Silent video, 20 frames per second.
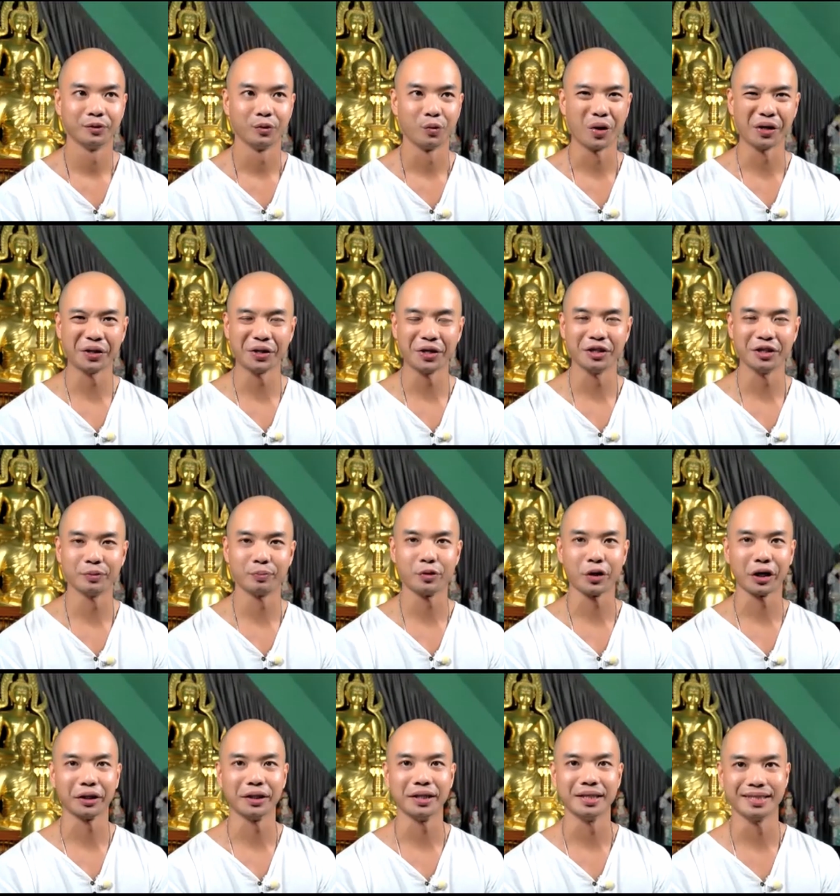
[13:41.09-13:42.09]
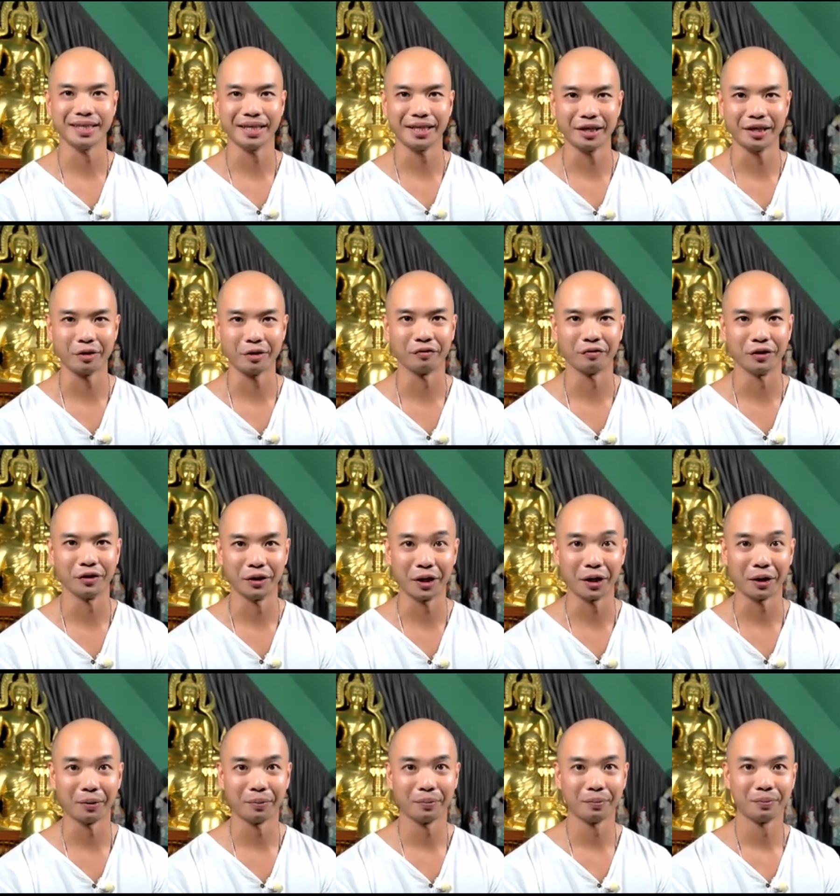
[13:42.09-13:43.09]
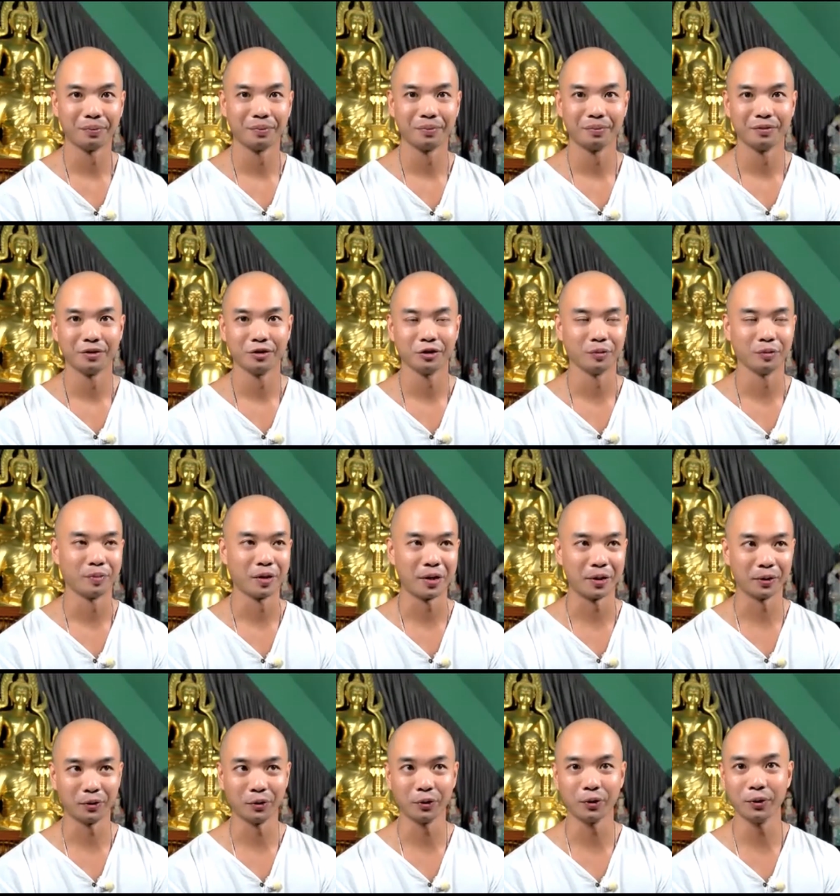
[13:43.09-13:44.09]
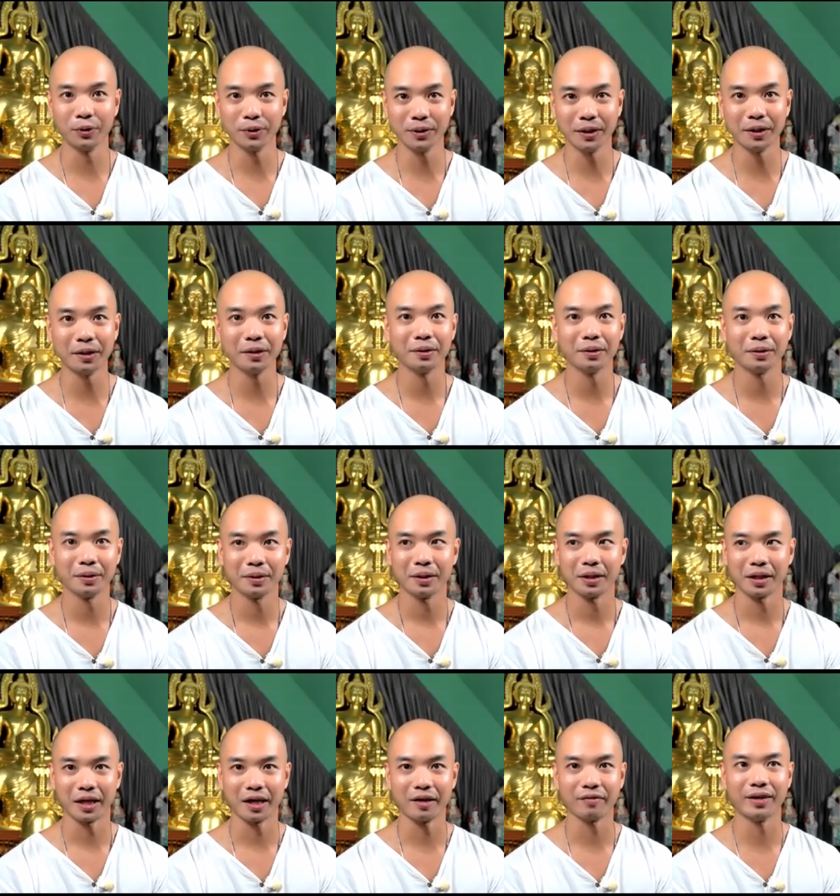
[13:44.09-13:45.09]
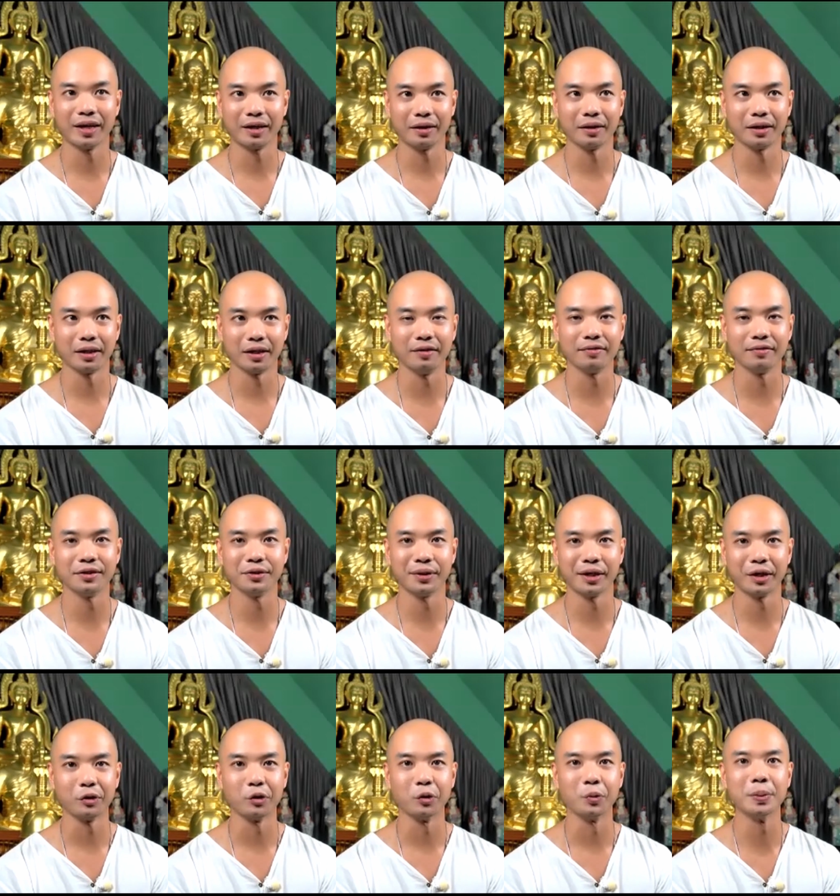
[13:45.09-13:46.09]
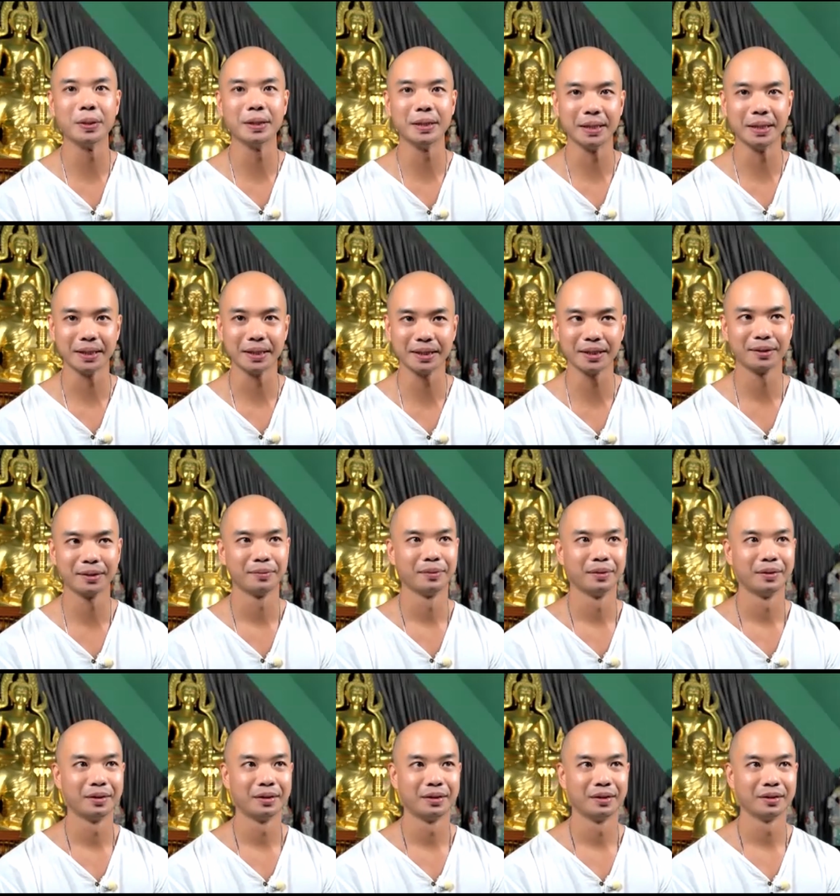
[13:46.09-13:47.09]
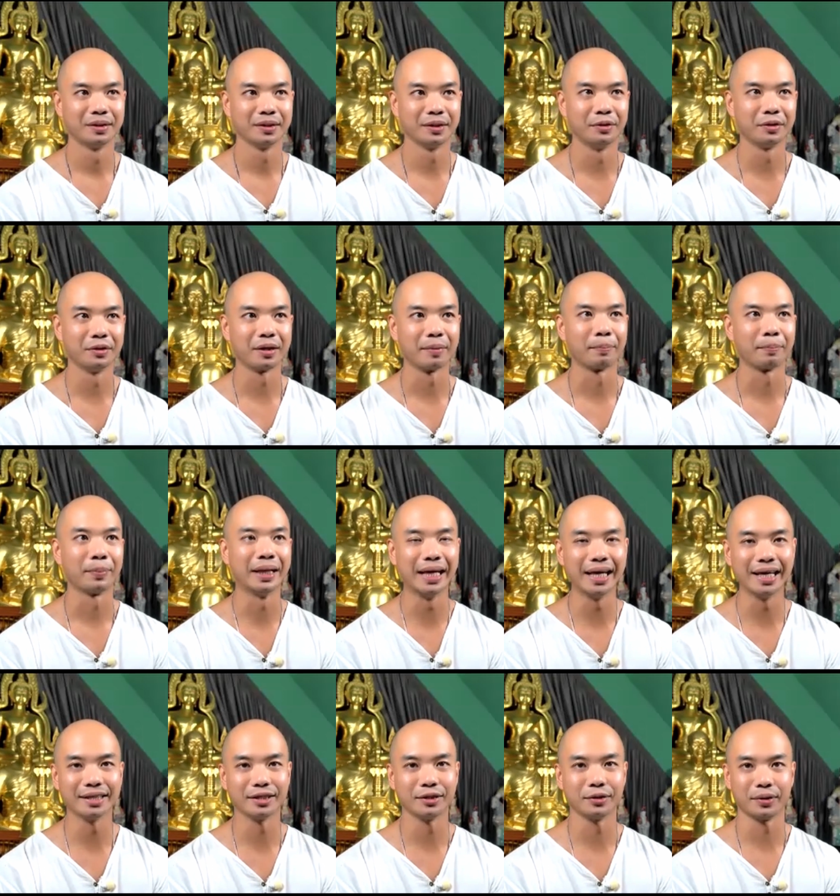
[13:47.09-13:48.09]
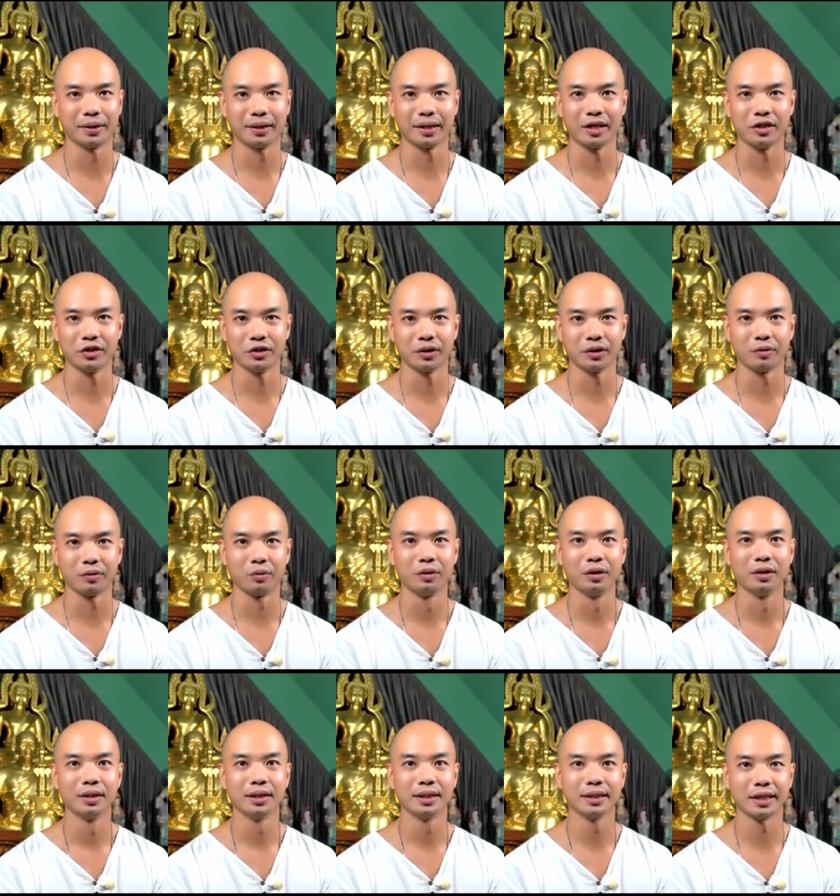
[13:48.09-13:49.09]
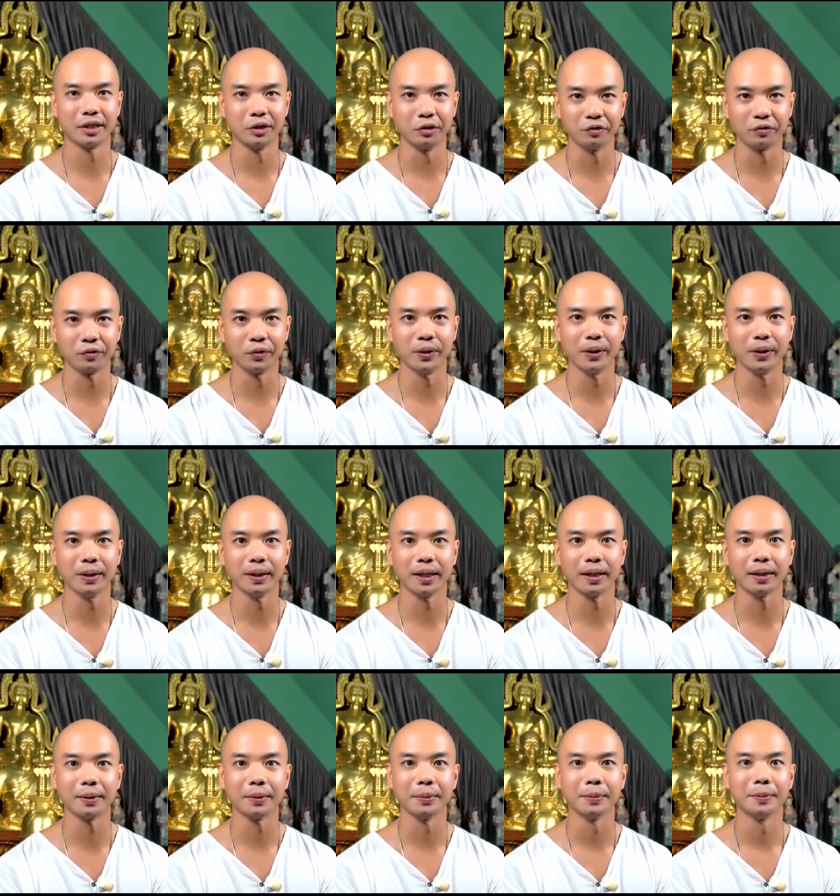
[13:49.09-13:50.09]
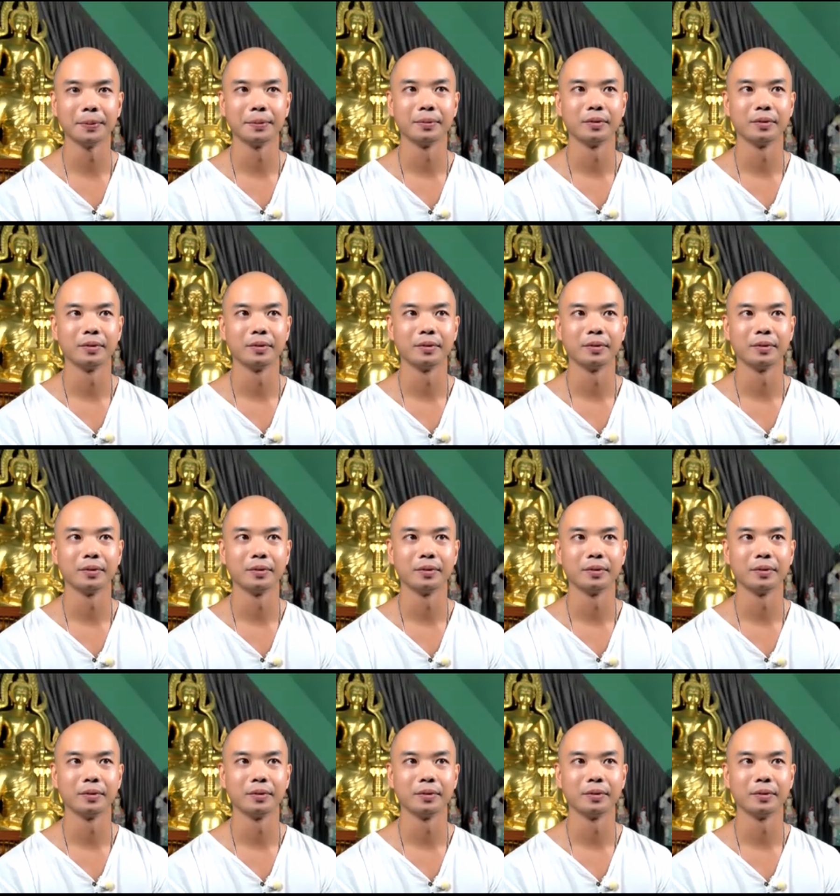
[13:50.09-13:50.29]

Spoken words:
What is practice at the end of the day? So Paradogosa have that, gives you that openness so you can place your attention skillfully again